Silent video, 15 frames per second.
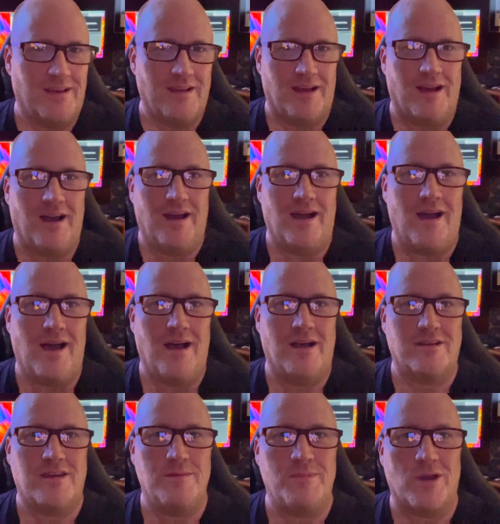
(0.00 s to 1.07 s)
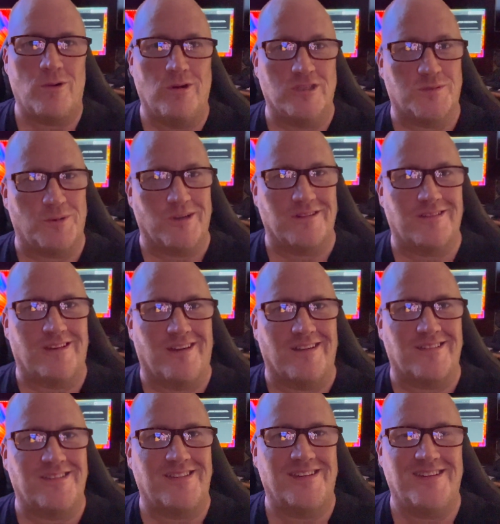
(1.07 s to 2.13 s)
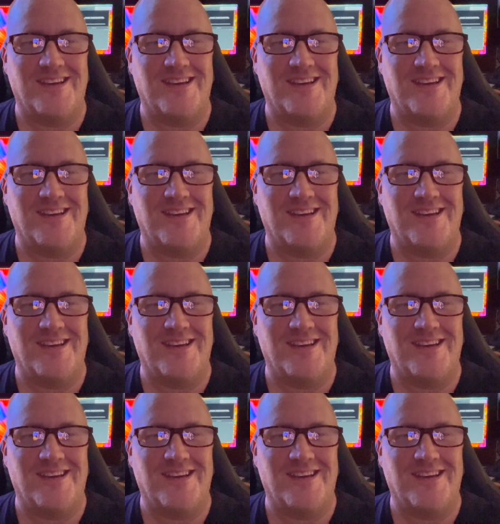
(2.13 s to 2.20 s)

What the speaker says: I'll keep my coil springs, thanks.